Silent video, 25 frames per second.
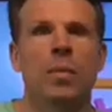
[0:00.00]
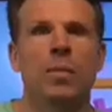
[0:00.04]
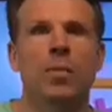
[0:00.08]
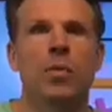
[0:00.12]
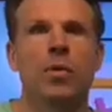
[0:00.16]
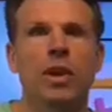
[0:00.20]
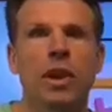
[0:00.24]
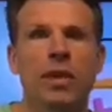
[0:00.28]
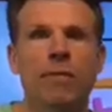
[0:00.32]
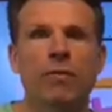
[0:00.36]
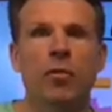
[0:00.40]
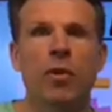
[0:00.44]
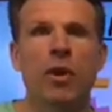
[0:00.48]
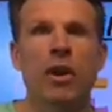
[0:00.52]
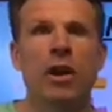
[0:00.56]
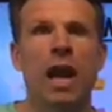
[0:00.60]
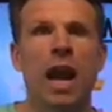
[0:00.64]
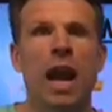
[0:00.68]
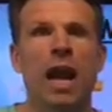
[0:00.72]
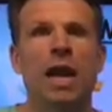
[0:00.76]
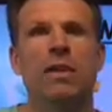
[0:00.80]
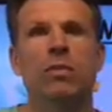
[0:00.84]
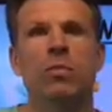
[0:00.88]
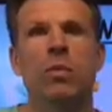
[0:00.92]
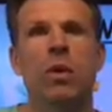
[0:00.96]
Morning everyone
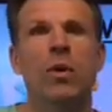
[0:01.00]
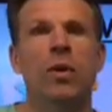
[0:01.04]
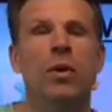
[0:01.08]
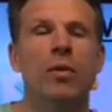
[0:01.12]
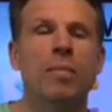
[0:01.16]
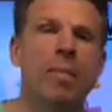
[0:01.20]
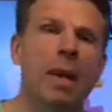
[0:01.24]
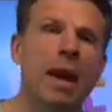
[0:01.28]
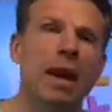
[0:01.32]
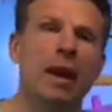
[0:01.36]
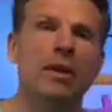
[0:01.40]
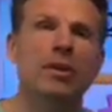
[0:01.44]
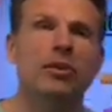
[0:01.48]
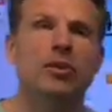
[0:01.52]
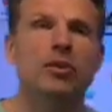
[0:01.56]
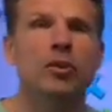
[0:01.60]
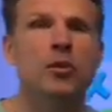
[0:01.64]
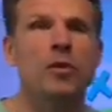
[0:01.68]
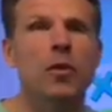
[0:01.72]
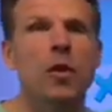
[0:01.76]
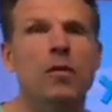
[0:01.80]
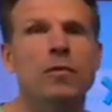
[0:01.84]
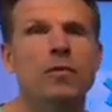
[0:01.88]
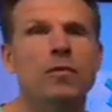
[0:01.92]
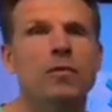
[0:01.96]
and welcome back
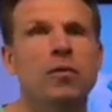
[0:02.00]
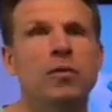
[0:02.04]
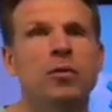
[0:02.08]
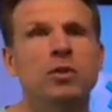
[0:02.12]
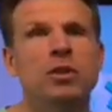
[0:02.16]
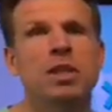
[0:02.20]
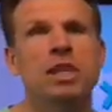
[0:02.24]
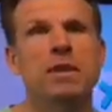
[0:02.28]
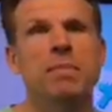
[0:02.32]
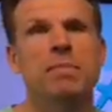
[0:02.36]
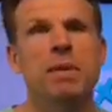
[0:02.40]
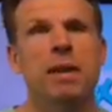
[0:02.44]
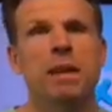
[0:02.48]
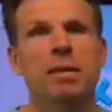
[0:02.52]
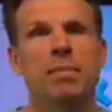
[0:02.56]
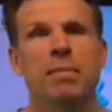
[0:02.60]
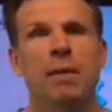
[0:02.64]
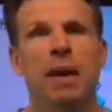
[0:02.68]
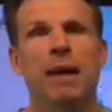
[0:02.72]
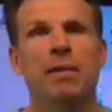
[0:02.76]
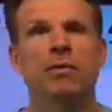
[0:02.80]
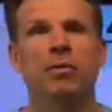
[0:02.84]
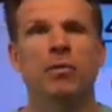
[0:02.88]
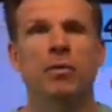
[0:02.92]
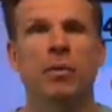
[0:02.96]
to 40-minute
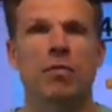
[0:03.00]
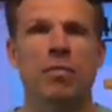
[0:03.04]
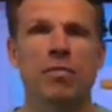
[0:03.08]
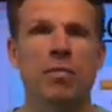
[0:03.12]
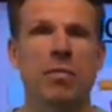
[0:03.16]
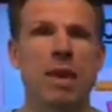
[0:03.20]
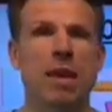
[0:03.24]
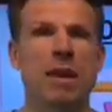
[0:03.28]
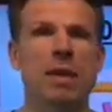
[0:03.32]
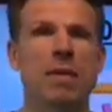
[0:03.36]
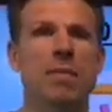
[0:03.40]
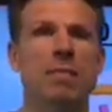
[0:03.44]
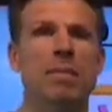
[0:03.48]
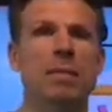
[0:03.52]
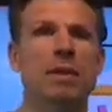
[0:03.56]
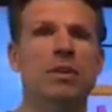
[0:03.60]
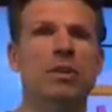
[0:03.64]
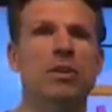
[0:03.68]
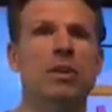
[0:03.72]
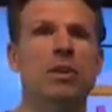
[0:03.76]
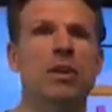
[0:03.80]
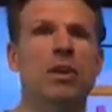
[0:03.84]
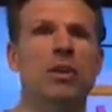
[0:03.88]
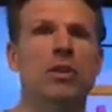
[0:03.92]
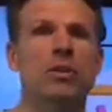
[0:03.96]
maths with me,
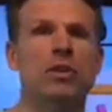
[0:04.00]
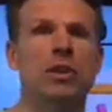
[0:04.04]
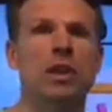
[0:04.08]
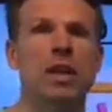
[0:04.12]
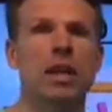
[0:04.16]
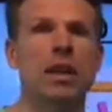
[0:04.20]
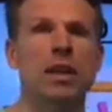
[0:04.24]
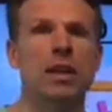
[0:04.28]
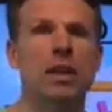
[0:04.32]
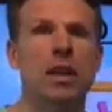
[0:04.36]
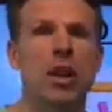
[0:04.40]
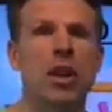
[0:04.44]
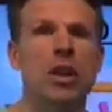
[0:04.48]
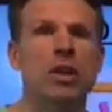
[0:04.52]
Mr. Gosling.